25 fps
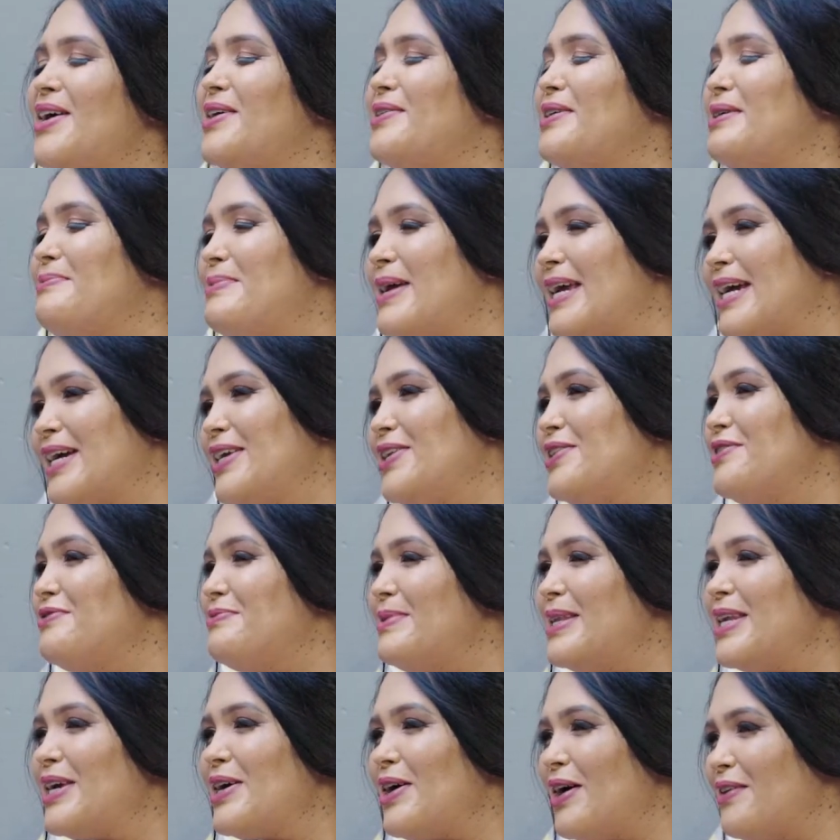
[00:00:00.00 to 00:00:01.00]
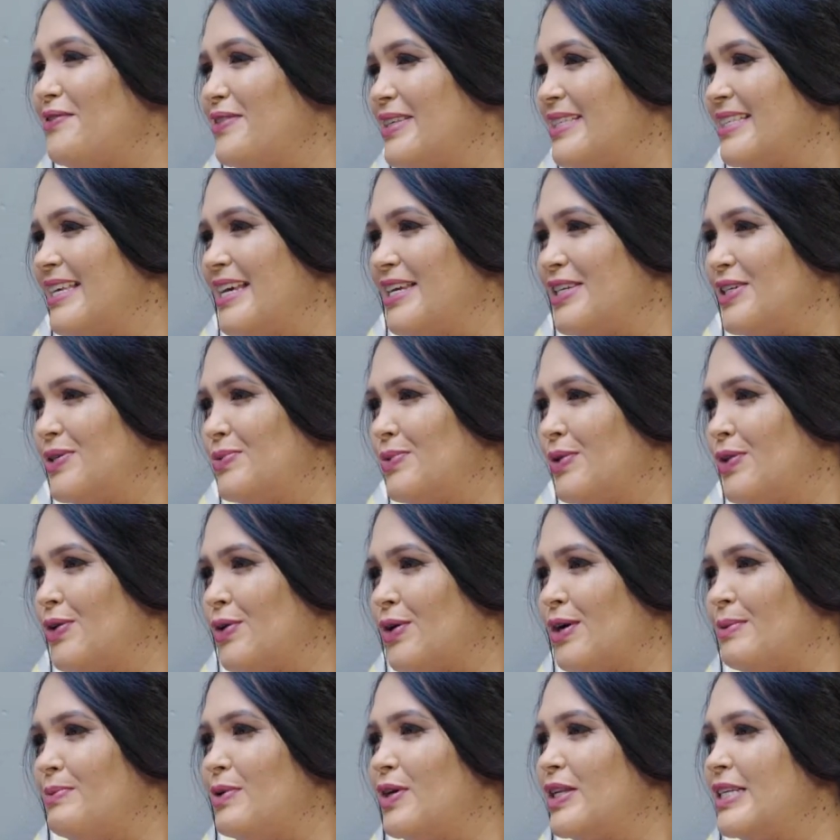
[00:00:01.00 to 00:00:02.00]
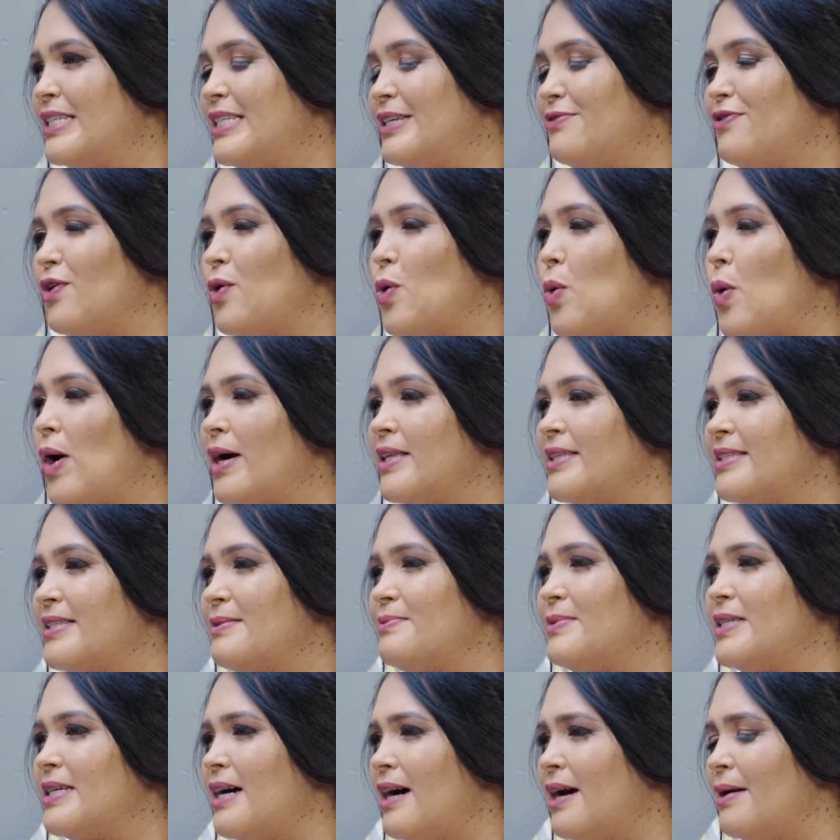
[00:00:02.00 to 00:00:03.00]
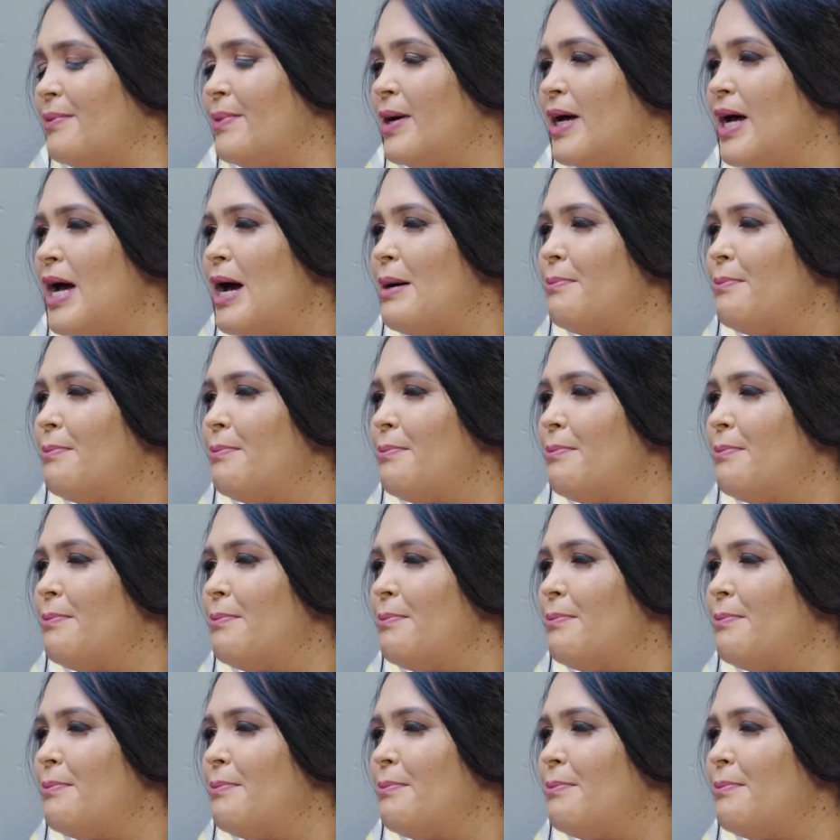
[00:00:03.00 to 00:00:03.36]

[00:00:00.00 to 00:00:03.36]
Rebecca, you've been in conversation with your community for quite some time,